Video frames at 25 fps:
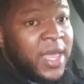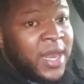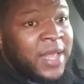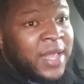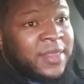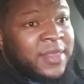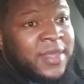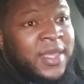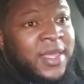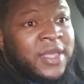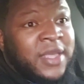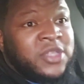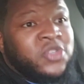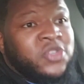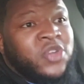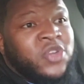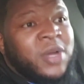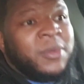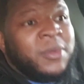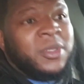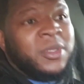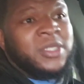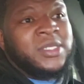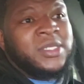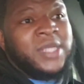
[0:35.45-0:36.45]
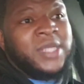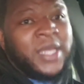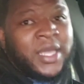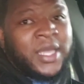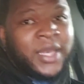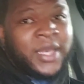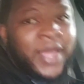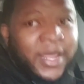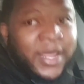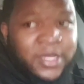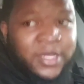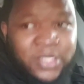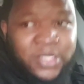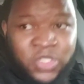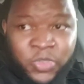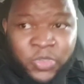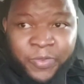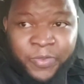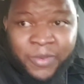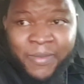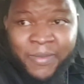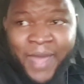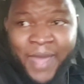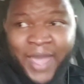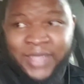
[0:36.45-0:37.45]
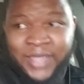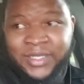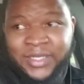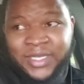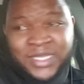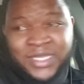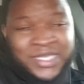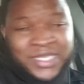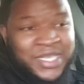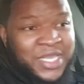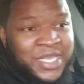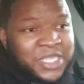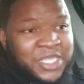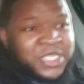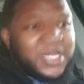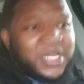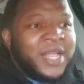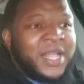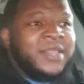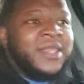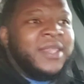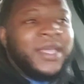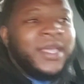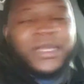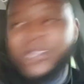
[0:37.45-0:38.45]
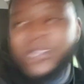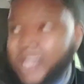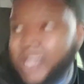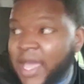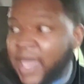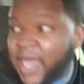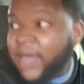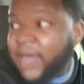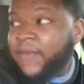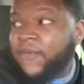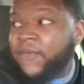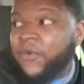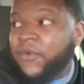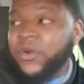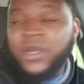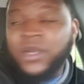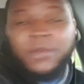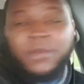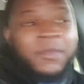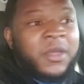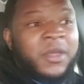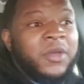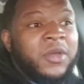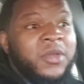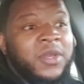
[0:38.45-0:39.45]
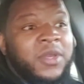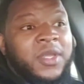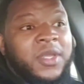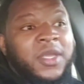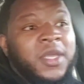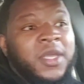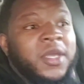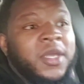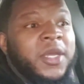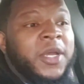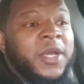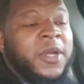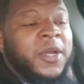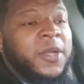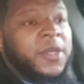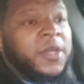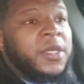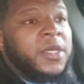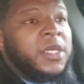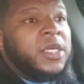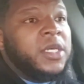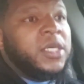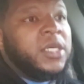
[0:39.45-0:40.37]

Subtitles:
And I think Drummond is looking at a super max extension. I think it's like $40 million a year.